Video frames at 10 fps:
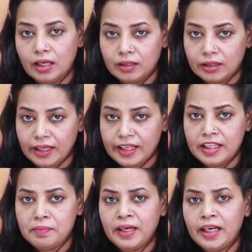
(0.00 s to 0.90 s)
The
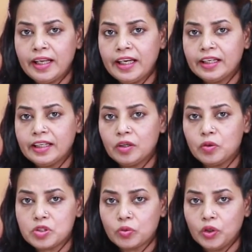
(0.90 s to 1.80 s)
independent director
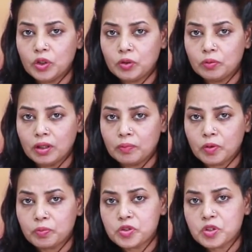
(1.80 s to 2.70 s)
who is going to
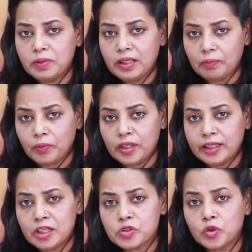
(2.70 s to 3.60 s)
proposed to be
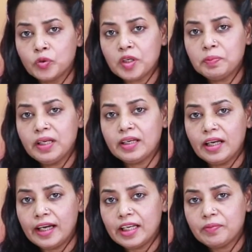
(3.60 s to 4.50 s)
appointed should not be a
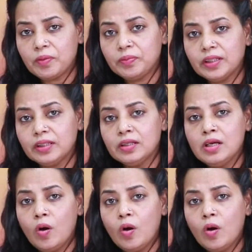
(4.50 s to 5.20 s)
relative of the